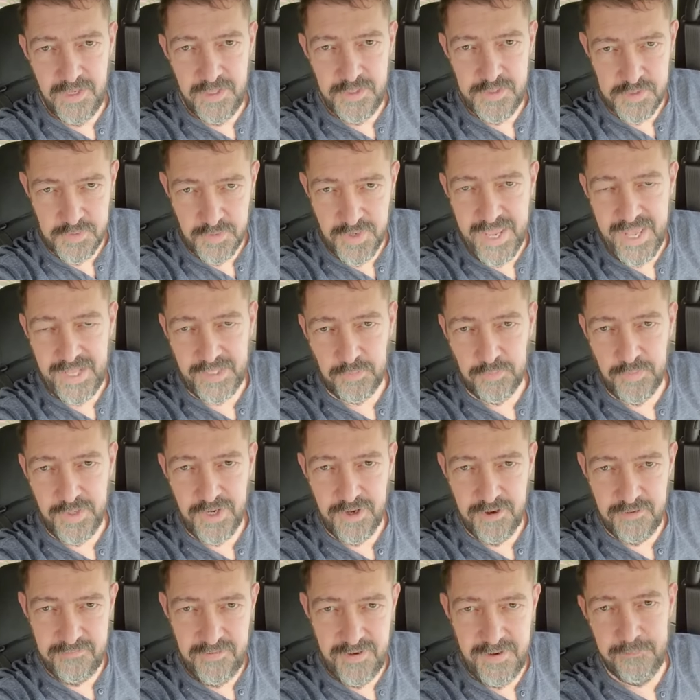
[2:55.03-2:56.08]
to get rid
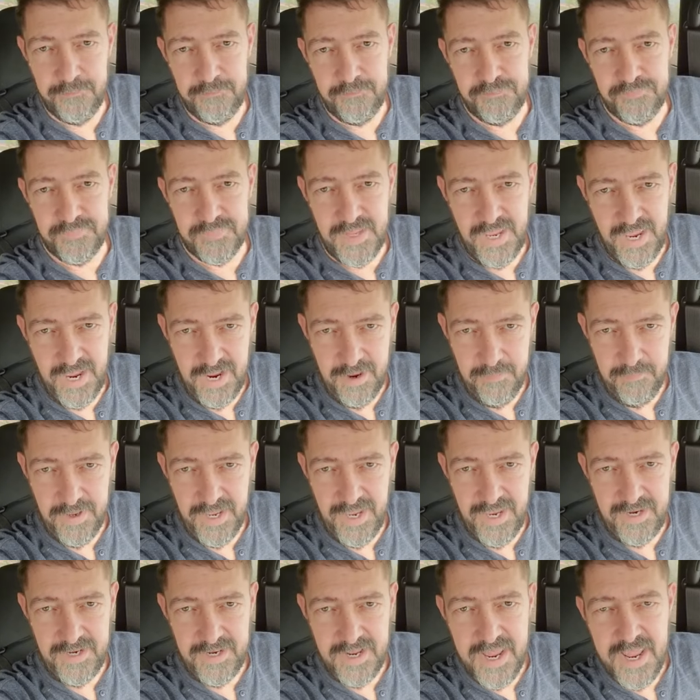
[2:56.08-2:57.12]
of them.
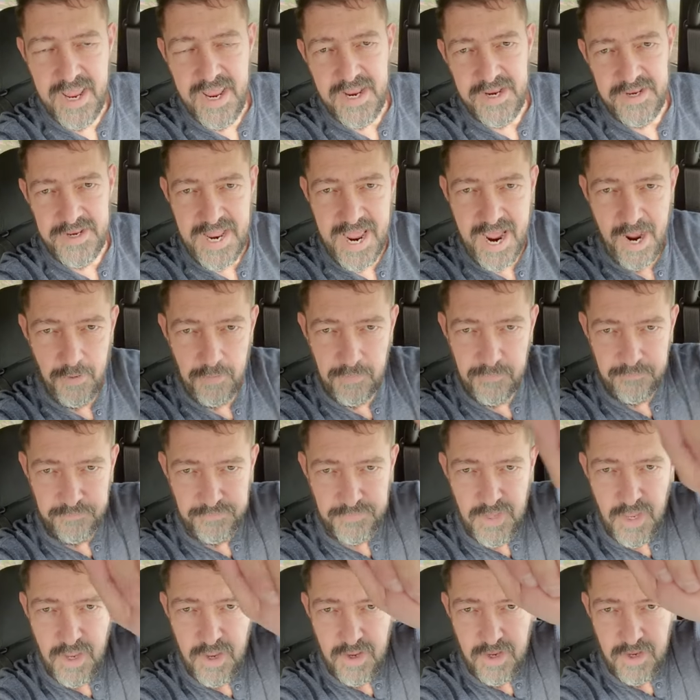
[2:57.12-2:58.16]
Amen. Now,
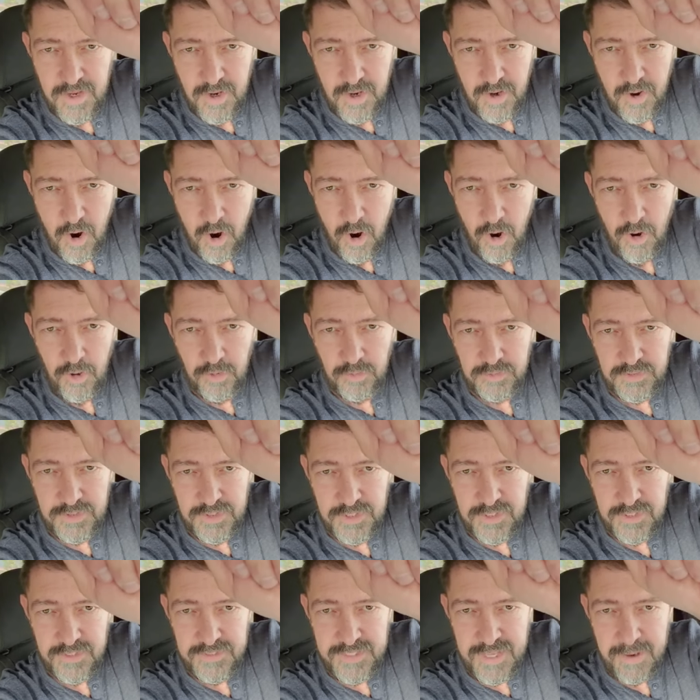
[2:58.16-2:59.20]

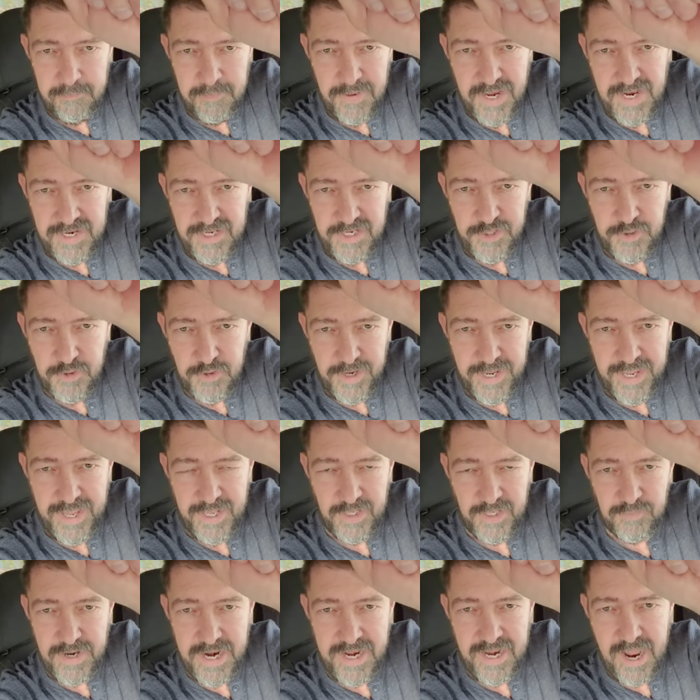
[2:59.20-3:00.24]
hold the money in your
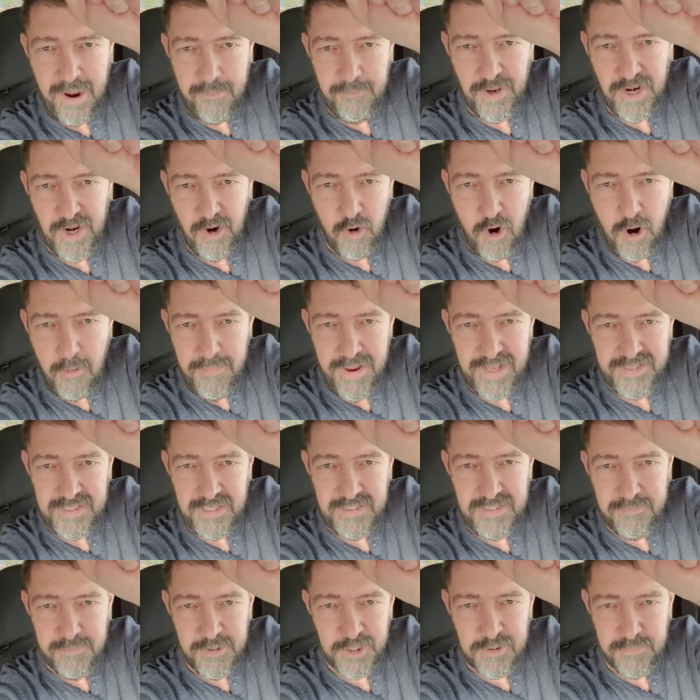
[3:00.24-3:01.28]
hand right now. I'm going to command the demon